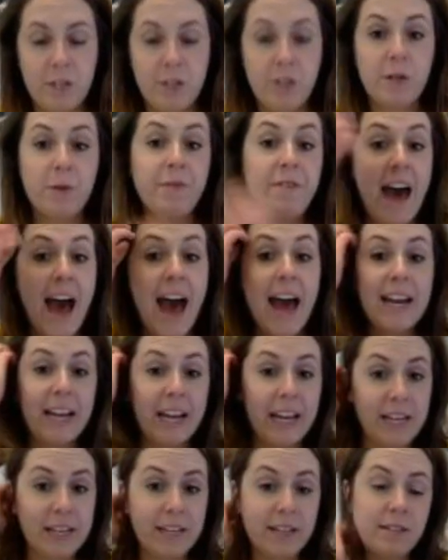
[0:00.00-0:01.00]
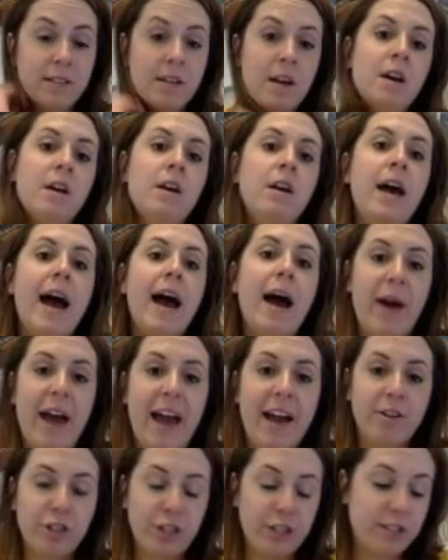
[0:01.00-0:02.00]
So that is how I
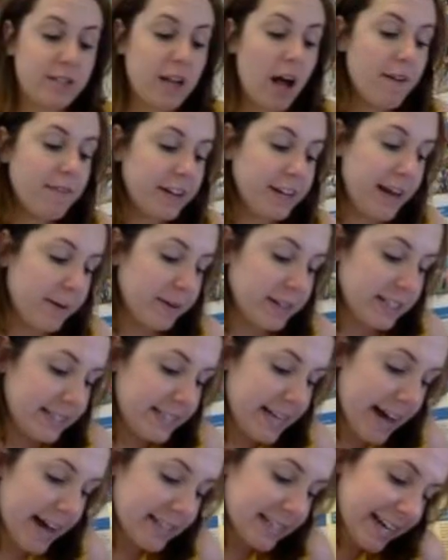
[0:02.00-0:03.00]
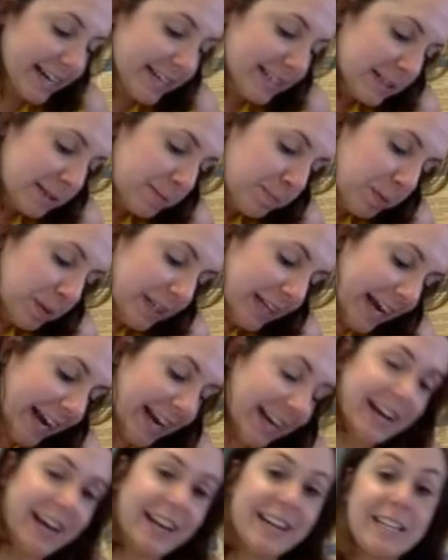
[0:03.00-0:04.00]
actually solve it. Now it says
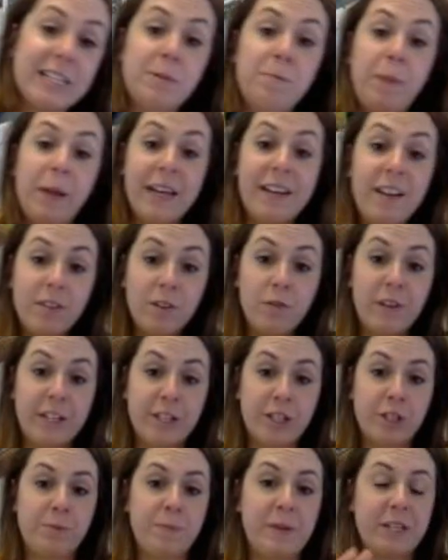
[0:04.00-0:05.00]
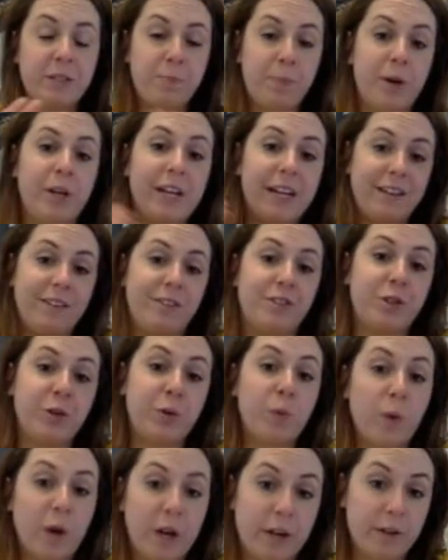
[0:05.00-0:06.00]
explain, and explain on the Regents means put it into
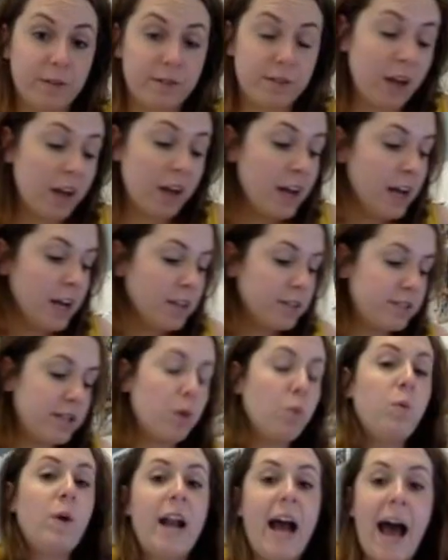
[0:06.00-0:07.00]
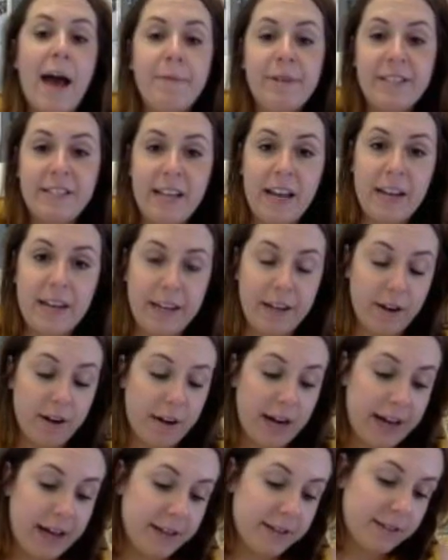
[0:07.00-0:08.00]
words. So what I would say here
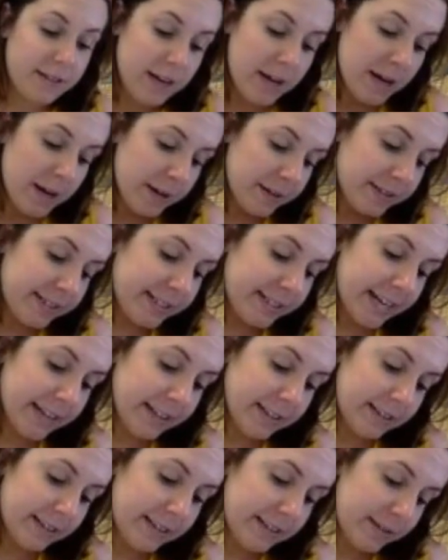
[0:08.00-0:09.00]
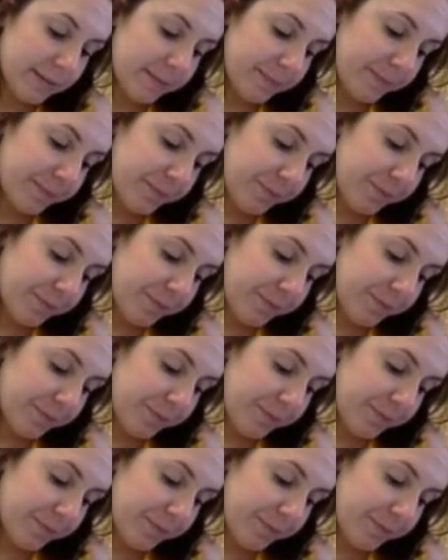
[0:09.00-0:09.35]
is, since